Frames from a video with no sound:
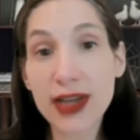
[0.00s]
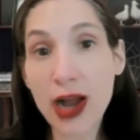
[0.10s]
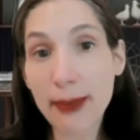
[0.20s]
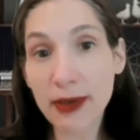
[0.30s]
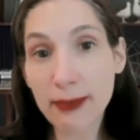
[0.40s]
a
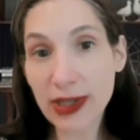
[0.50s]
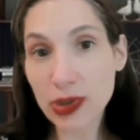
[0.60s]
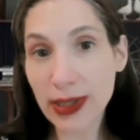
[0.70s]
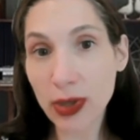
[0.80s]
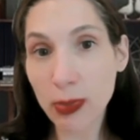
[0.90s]
copy of my
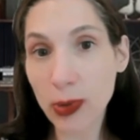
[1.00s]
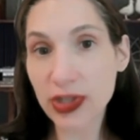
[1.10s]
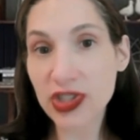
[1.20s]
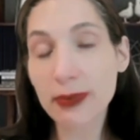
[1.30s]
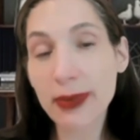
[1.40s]
Trello
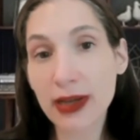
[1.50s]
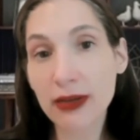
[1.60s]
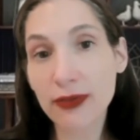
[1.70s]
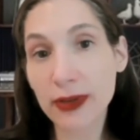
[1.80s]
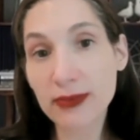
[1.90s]
boards to
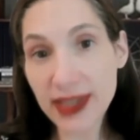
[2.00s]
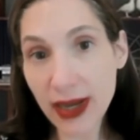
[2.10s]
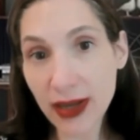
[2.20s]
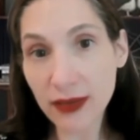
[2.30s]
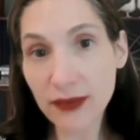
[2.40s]
make for
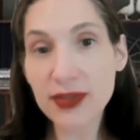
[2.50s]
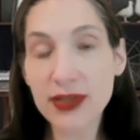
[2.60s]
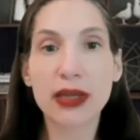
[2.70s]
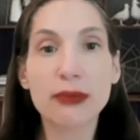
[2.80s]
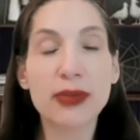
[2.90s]

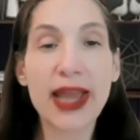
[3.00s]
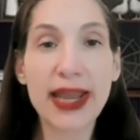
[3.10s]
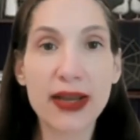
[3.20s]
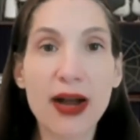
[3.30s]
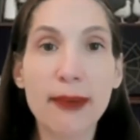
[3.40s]
themselves, like a
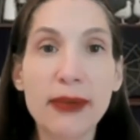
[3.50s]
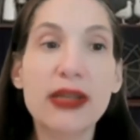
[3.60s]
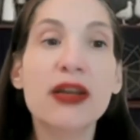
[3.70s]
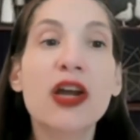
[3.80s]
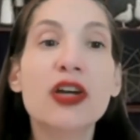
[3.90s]
blank copy,